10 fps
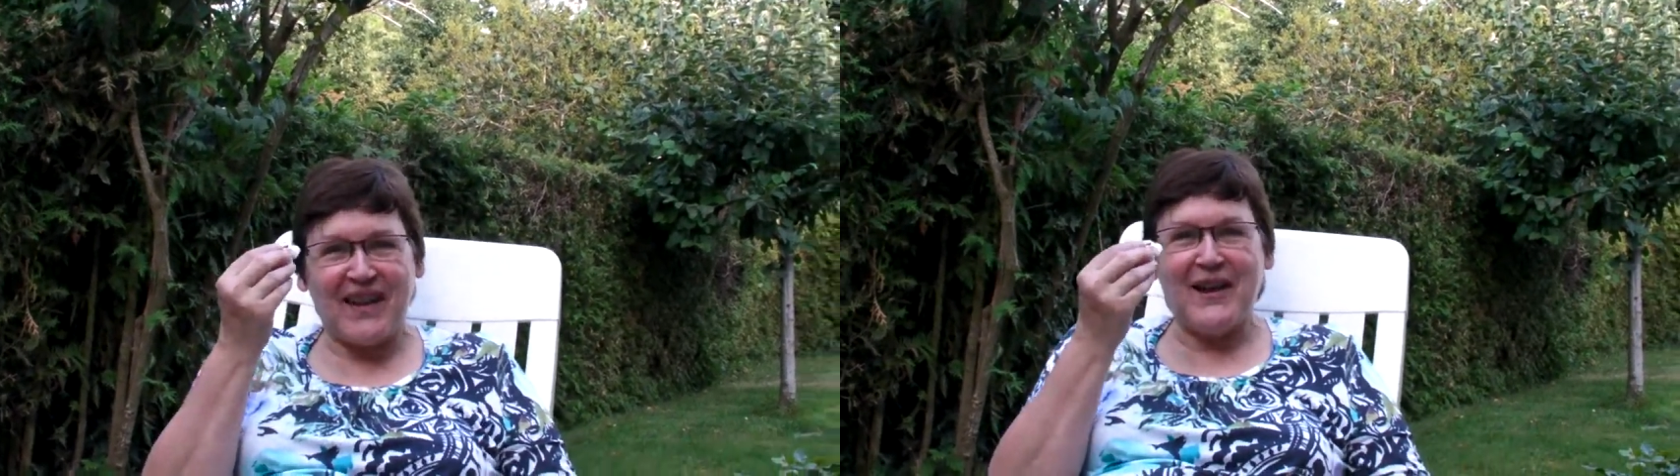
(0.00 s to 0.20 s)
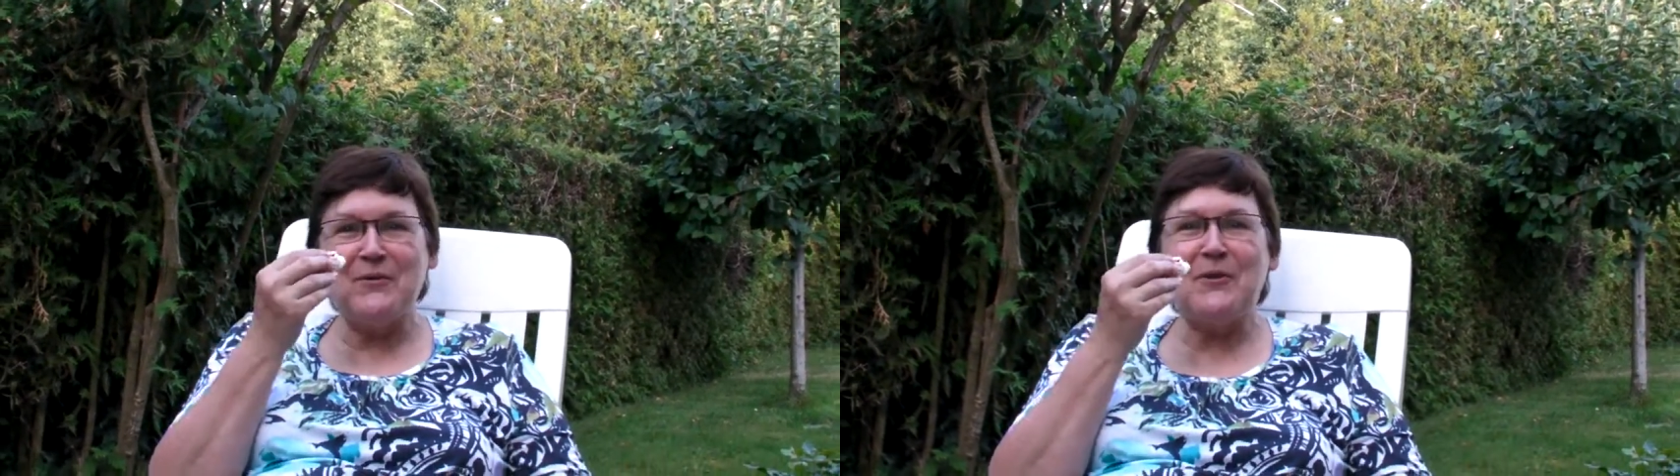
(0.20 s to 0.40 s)

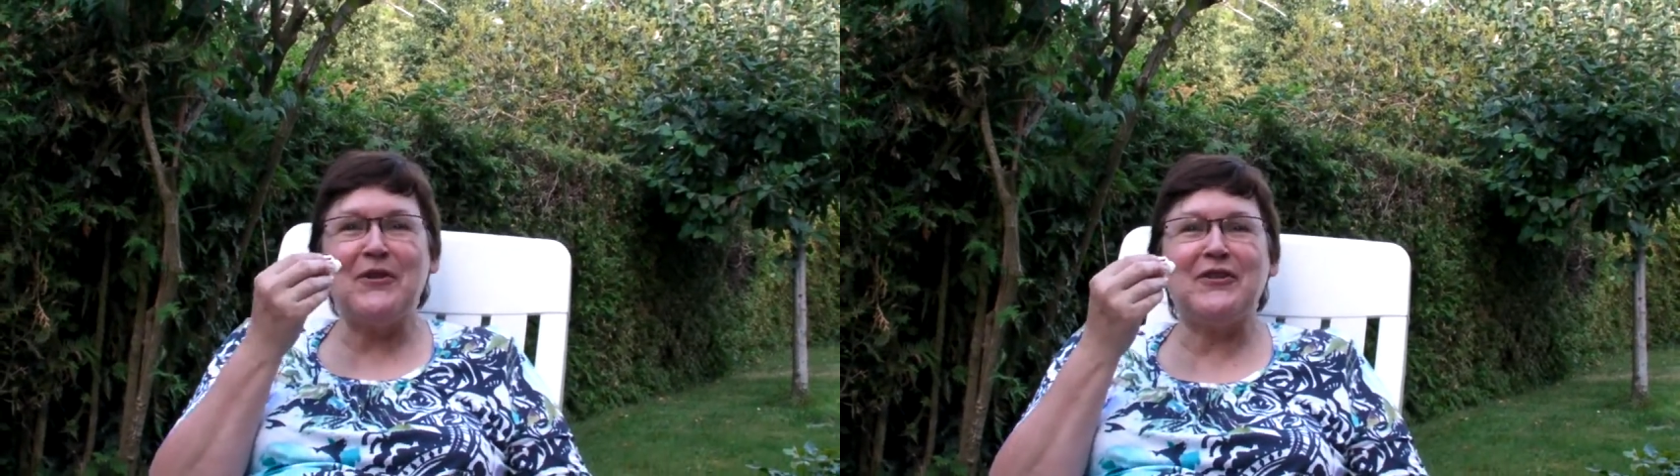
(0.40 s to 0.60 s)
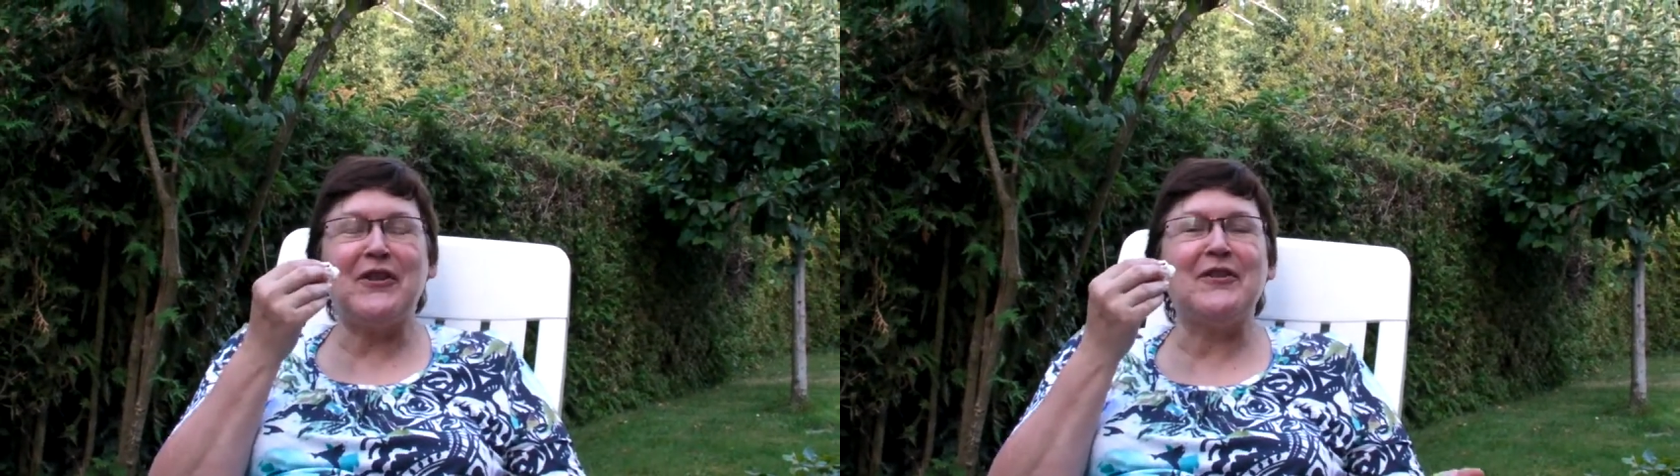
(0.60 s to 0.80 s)
I
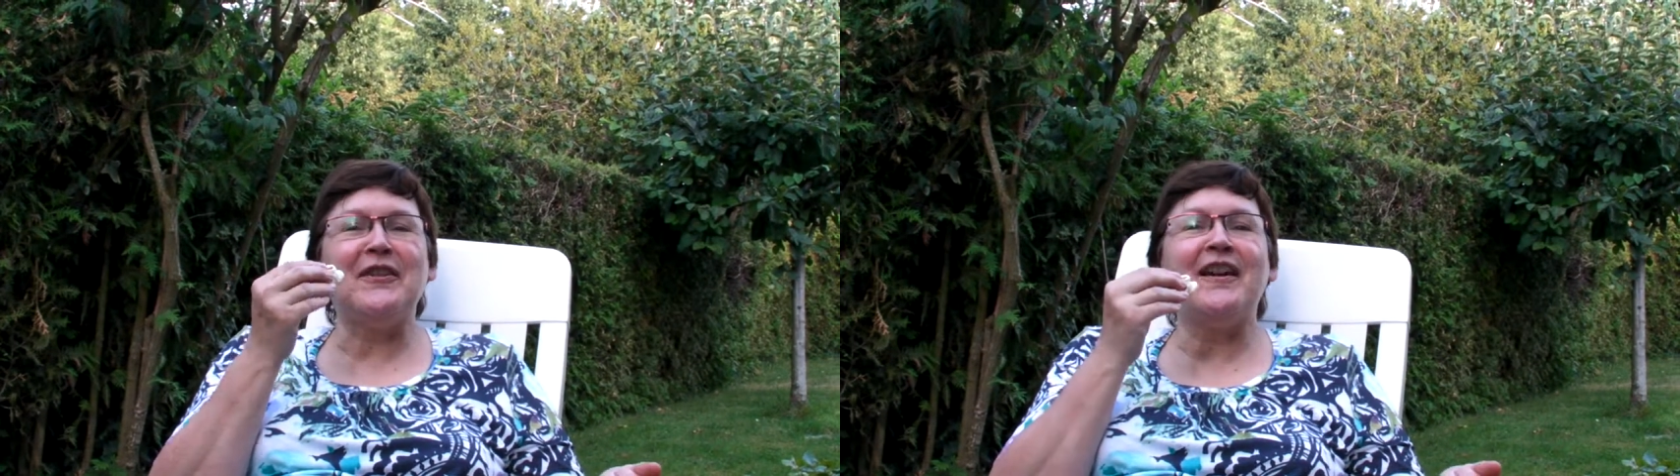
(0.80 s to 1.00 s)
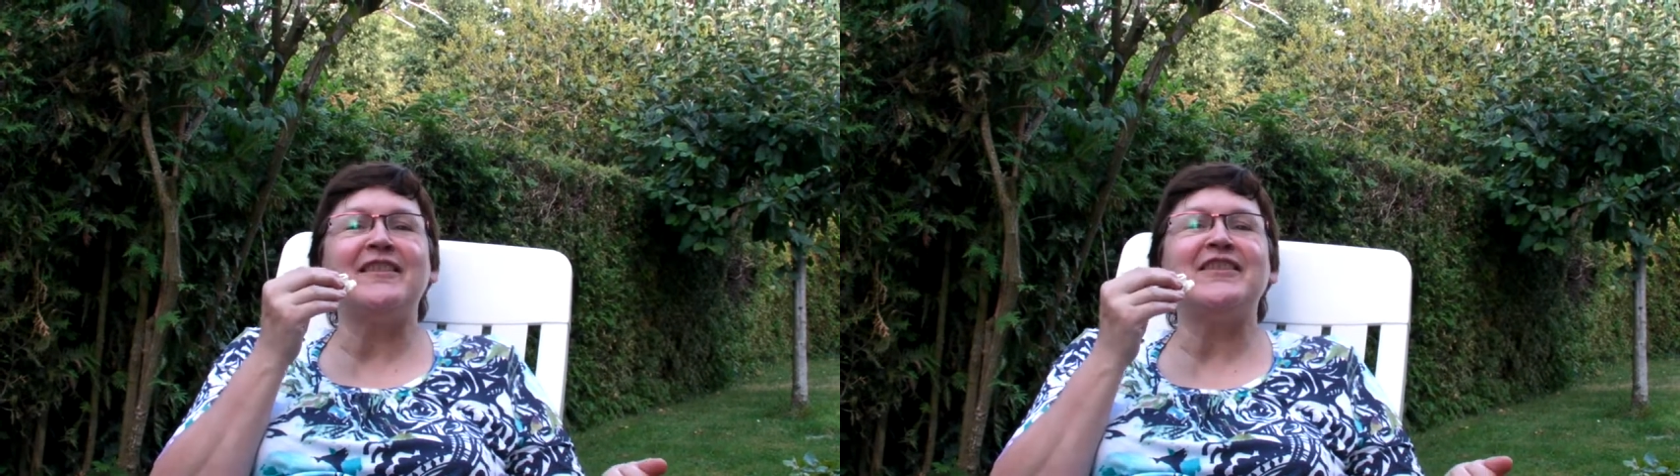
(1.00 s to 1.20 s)
work
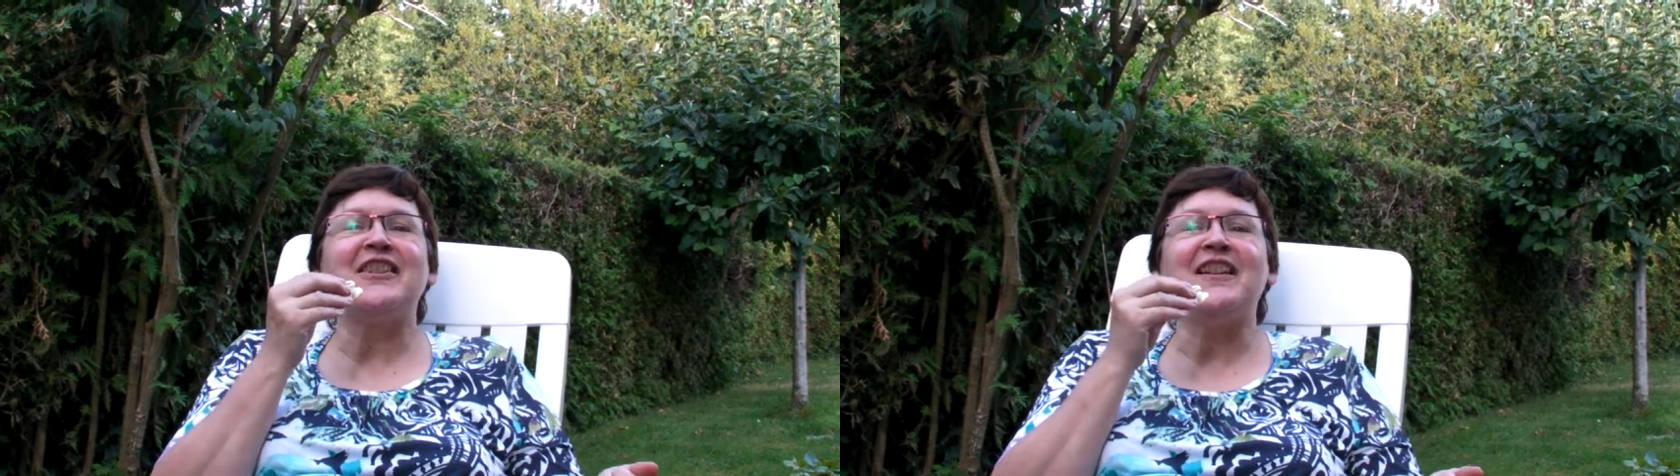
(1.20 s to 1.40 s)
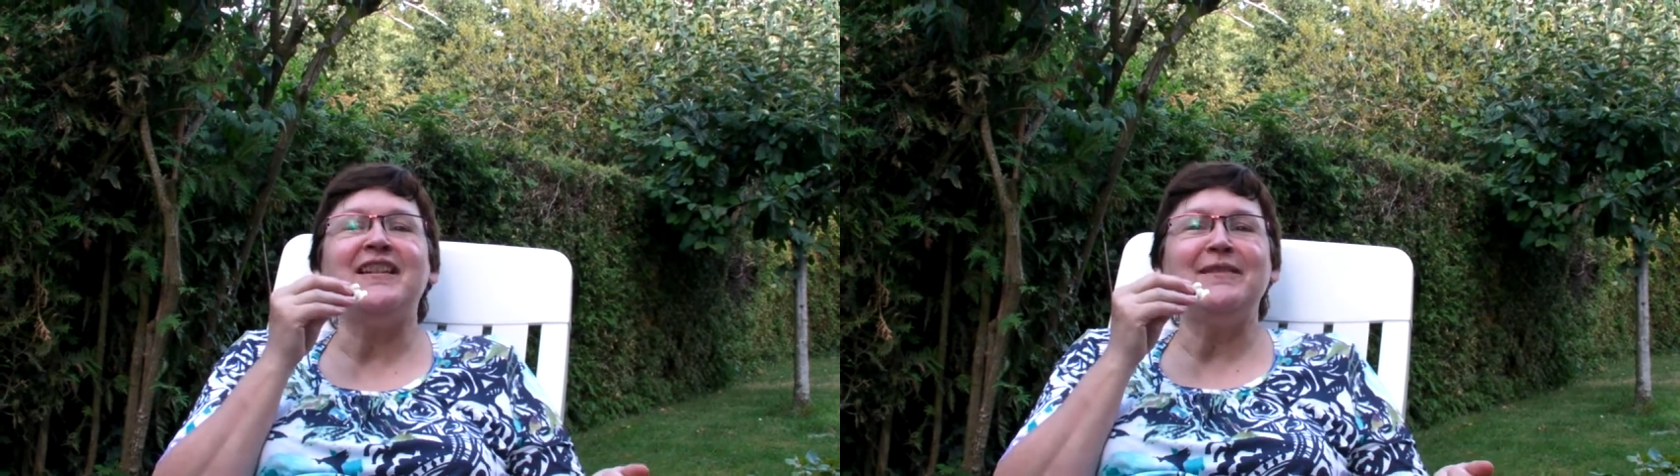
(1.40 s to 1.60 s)

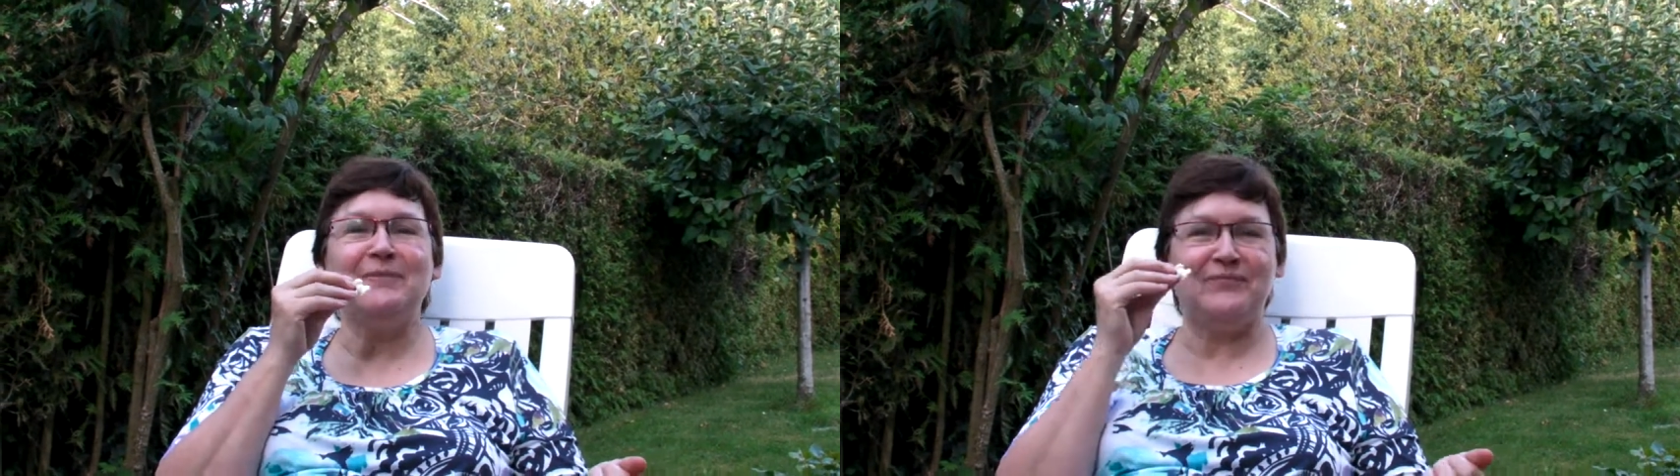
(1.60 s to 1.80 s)
outside